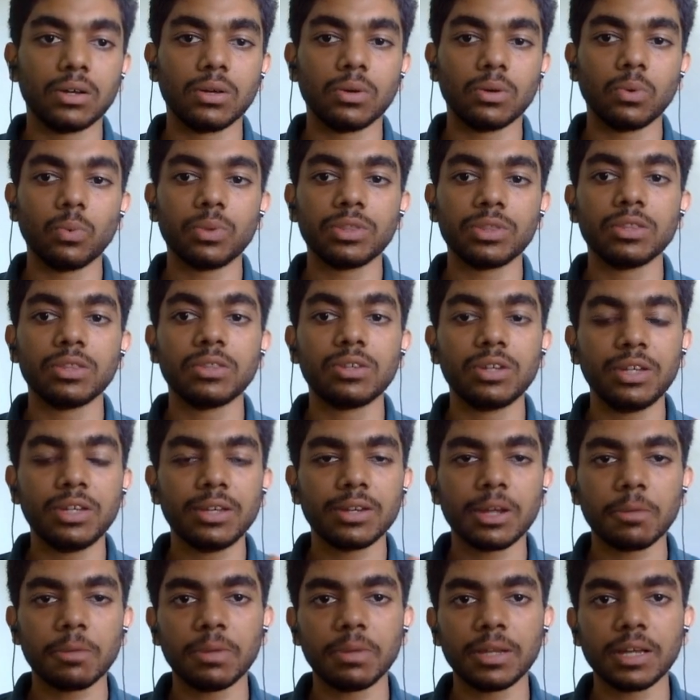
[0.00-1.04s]
with three
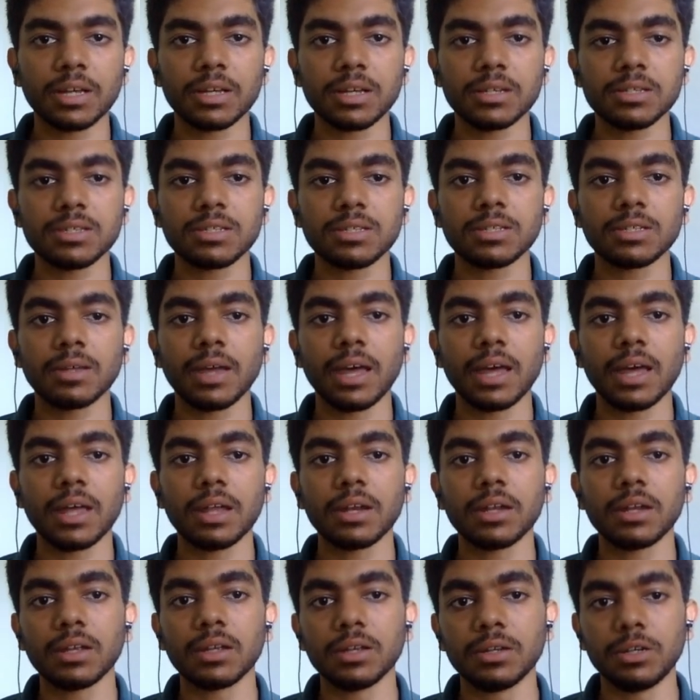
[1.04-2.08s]
replicas
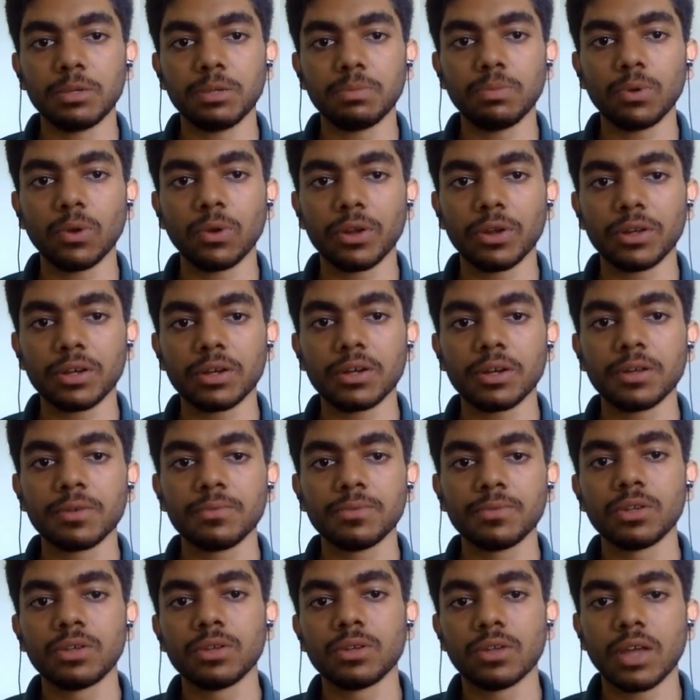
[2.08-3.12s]
and deploy it.
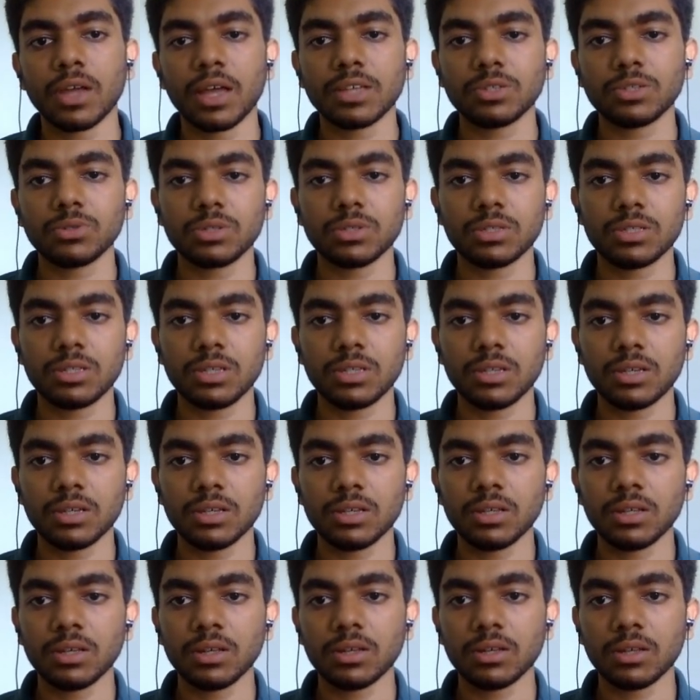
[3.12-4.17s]
As you can see
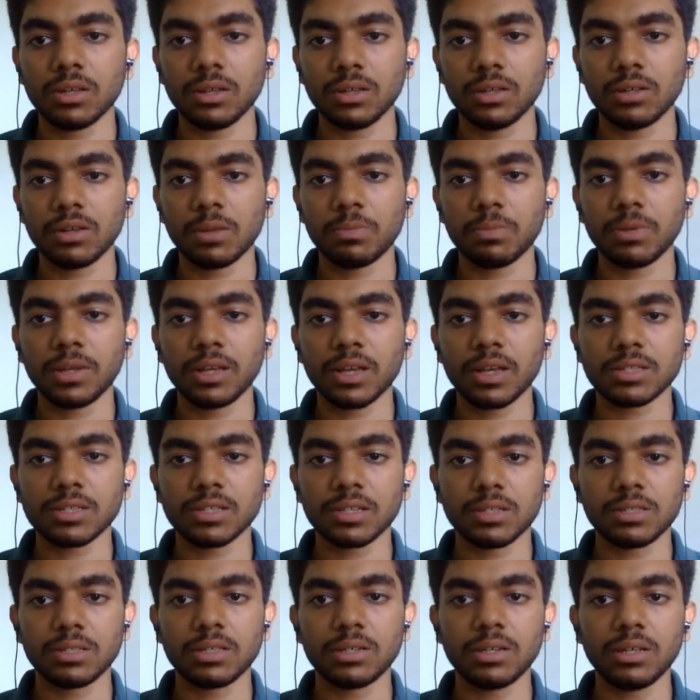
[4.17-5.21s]
here, the replicas are
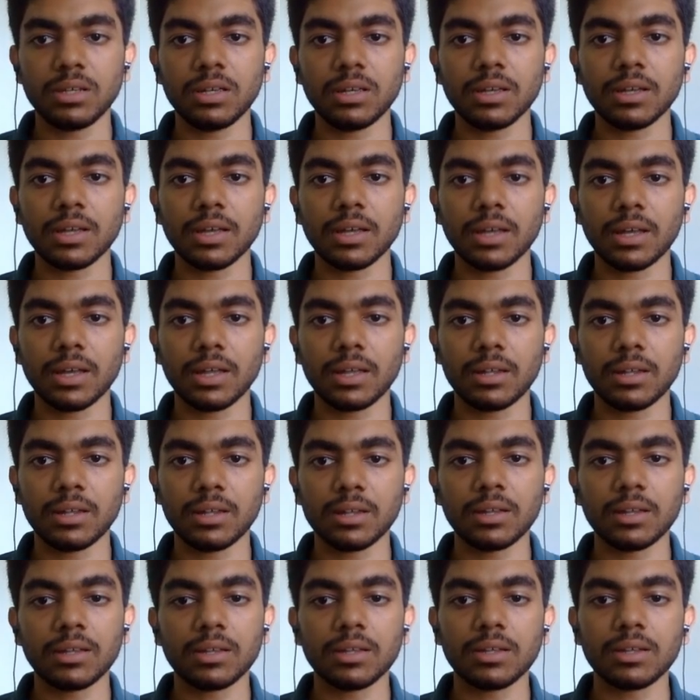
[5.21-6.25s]
three, and
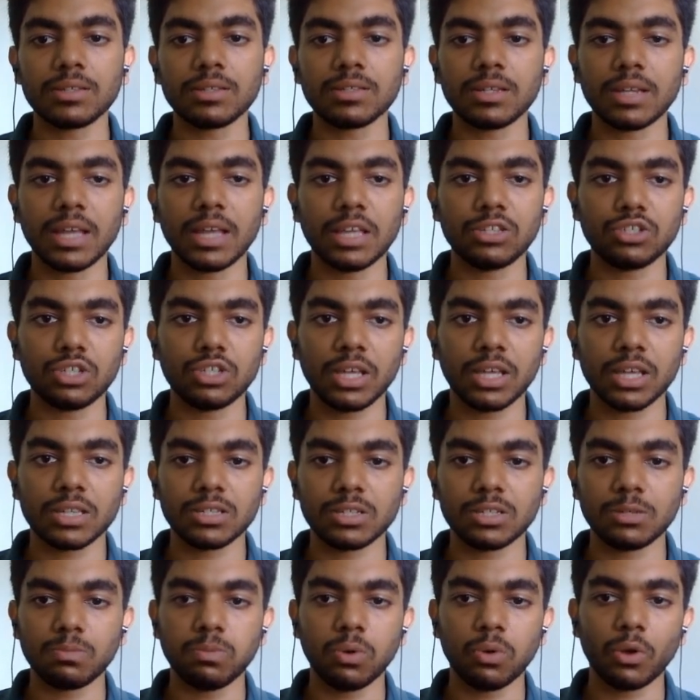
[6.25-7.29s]
it's an Nginx
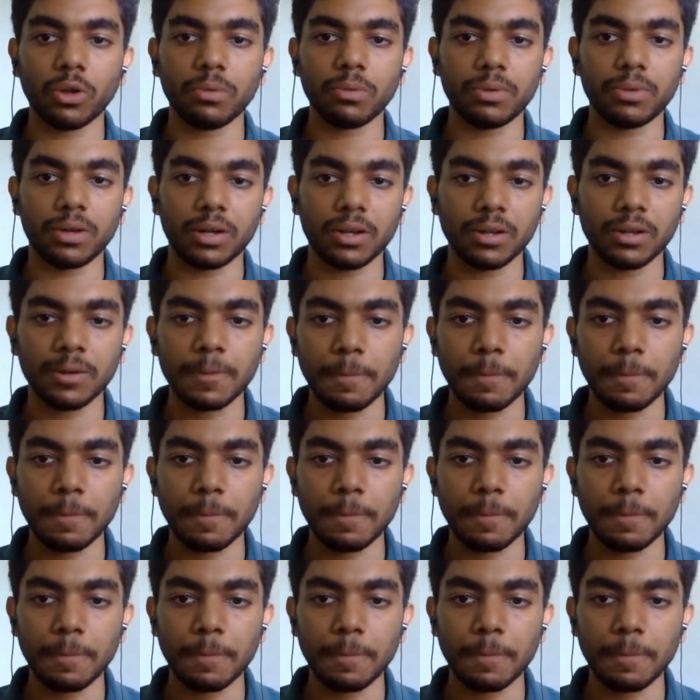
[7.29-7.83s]
deployment.